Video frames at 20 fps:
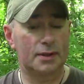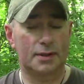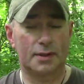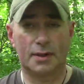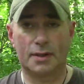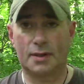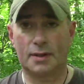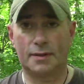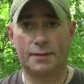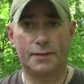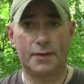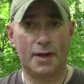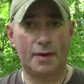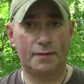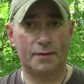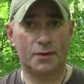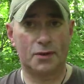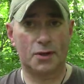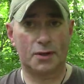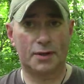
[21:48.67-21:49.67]
So if you
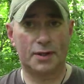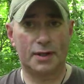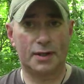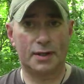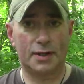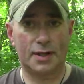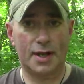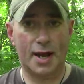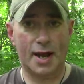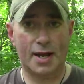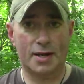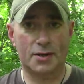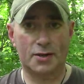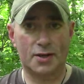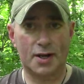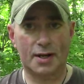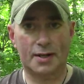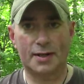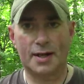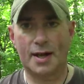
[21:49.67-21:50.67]
haven't looked into that,
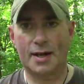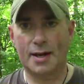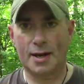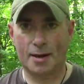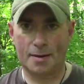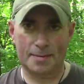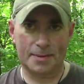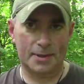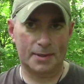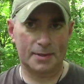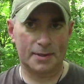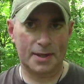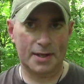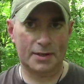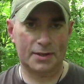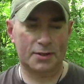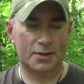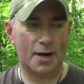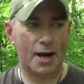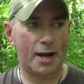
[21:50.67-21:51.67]
check that out. But
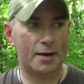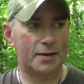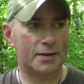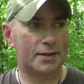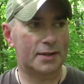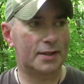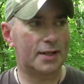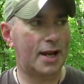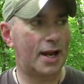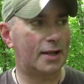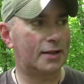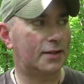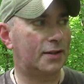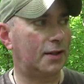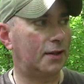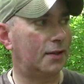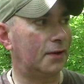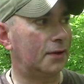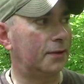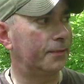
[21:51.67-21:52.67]
Les Stroud is in that
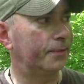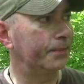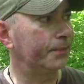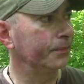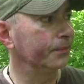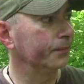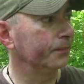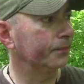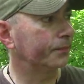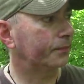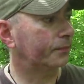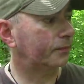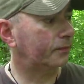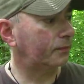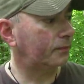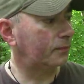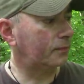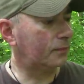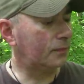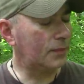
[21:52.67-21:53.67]
too.
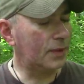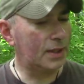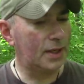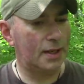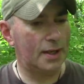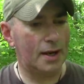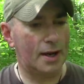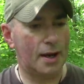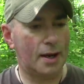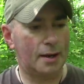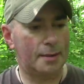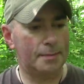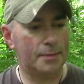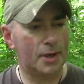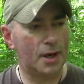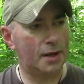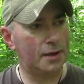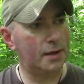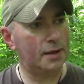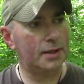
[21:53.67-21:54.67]
Um,
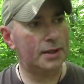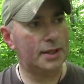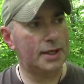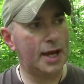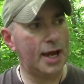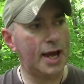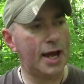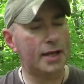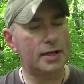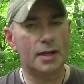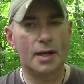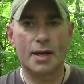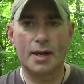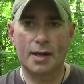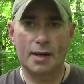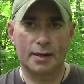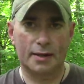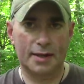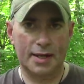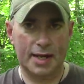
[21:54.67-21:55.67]
other than that,
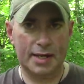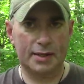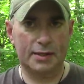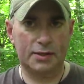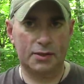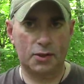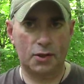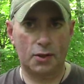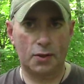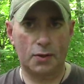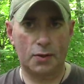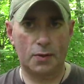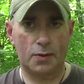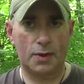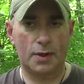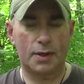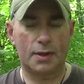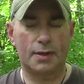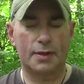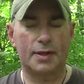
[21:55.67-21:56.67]
links
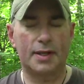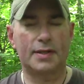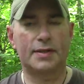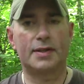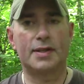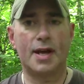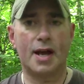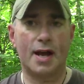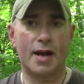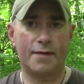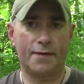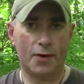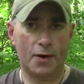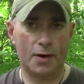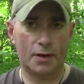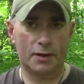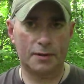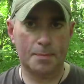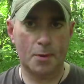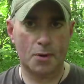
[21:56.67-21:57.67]
to this knife
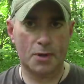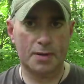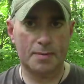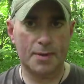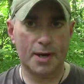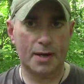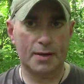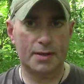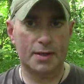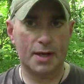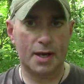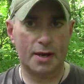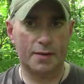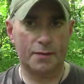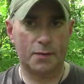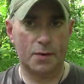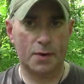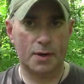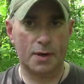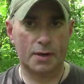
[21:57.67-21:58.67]
on Smoky Mountain
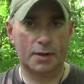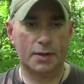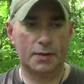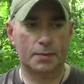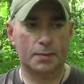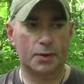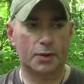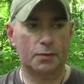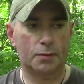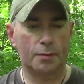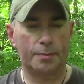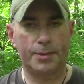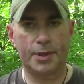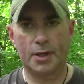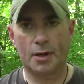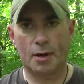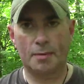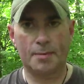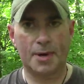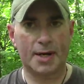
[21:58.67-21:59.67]
Knife Works, which will
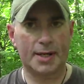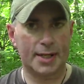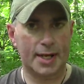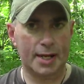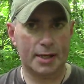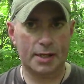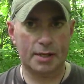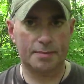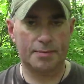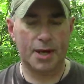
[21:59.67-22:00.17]
be on my landing